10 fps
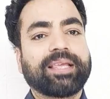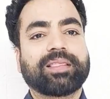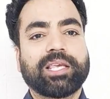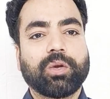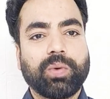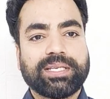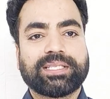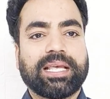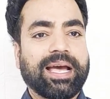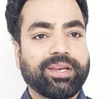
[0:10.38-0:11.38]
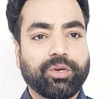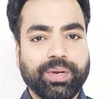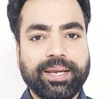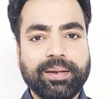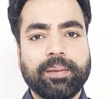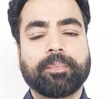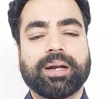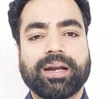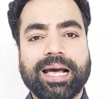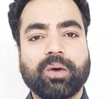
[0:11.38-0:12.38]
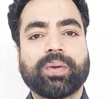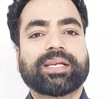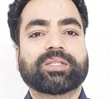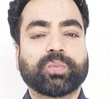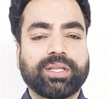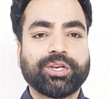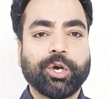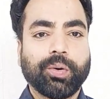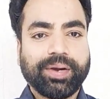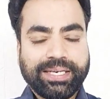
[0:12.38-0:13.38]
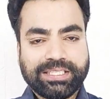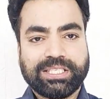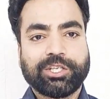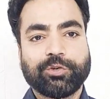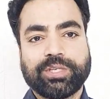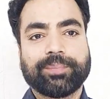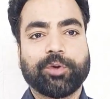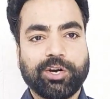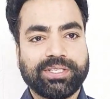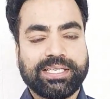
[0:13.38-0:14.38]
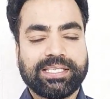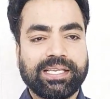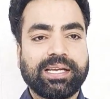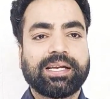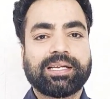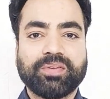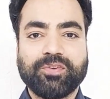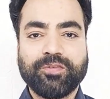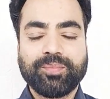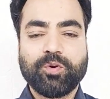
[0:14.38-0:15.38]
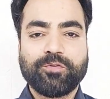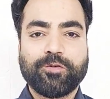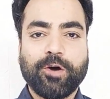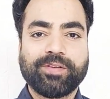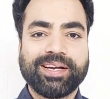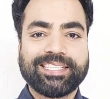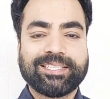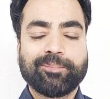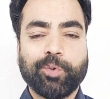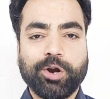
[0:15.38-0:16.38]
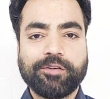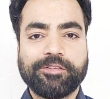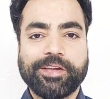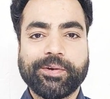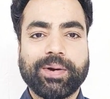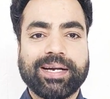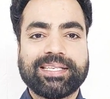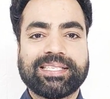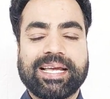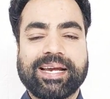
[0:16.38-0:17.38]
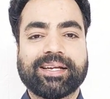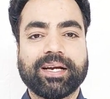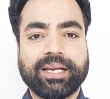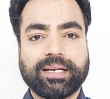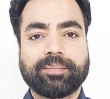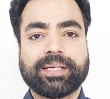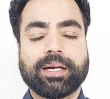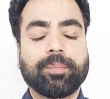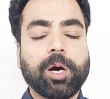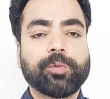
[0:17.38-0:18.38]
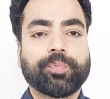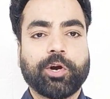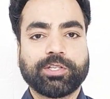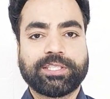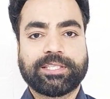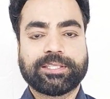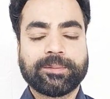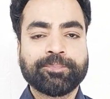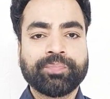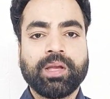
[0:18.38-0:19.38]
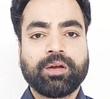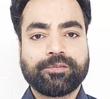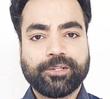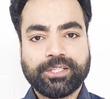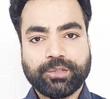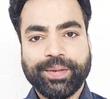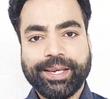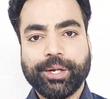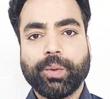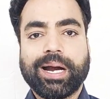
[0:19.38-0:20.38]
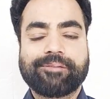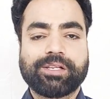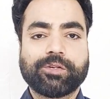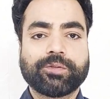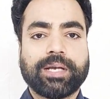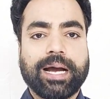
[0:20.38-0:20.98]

in the US and UK, but now it is within your reach using proxies. Before we move forward, it's important for you to understand a little bit about proxies. For this video, I will use